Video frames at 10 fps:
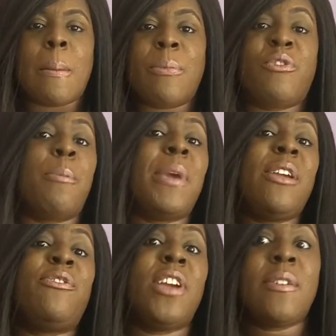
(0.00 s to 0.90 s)
for me,
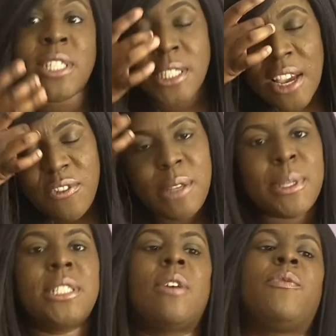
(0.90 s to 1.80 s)
fear has definitely been
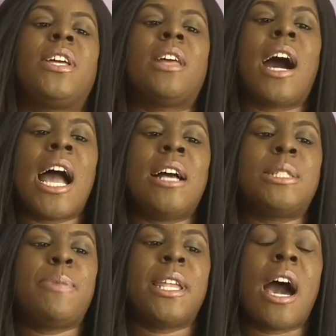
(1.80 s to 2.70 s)
something that I
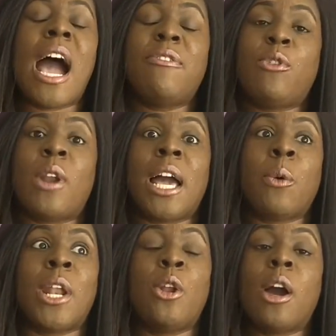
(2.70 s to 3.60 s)
feel like
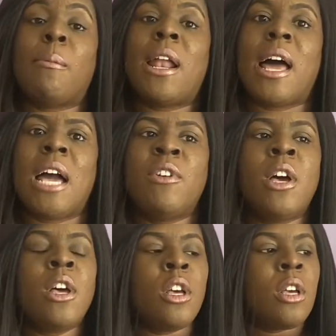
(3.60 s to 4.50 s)
when I look at my life
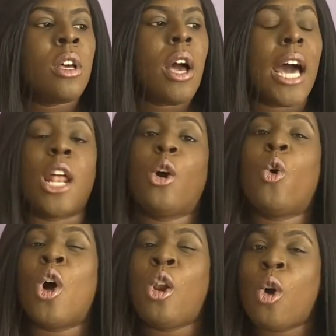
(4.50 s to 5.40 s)
and I look
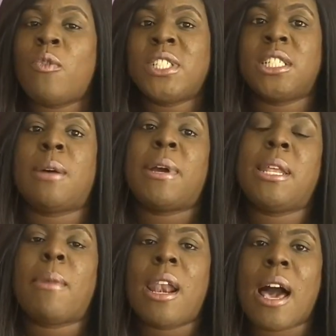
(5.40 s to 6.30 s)
at a lot of the things I've made in
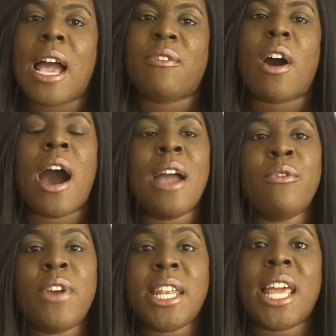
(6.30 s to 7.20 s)
my life, I
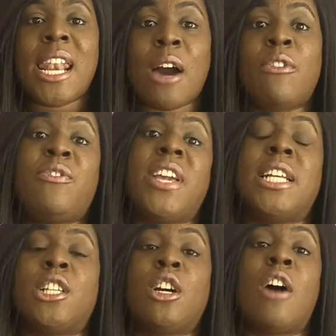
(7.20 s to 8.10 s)
really allow fear
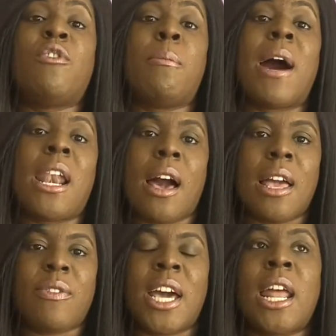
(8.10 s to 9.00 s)
to govern my
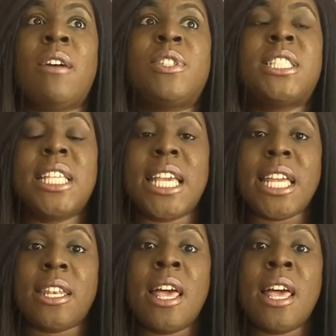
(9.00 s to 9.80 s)
life. And I've seen